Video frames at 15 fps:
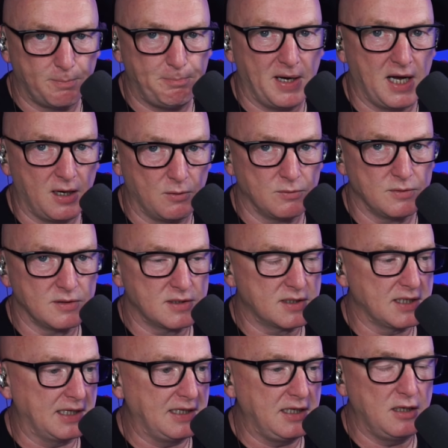pounds
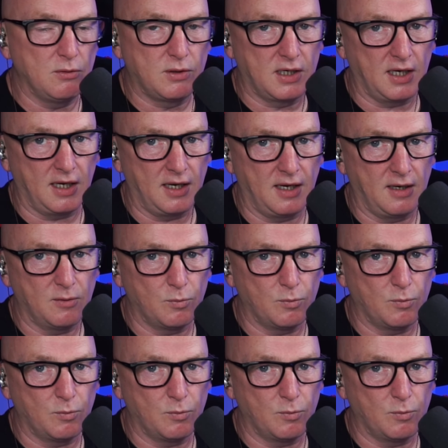in the UK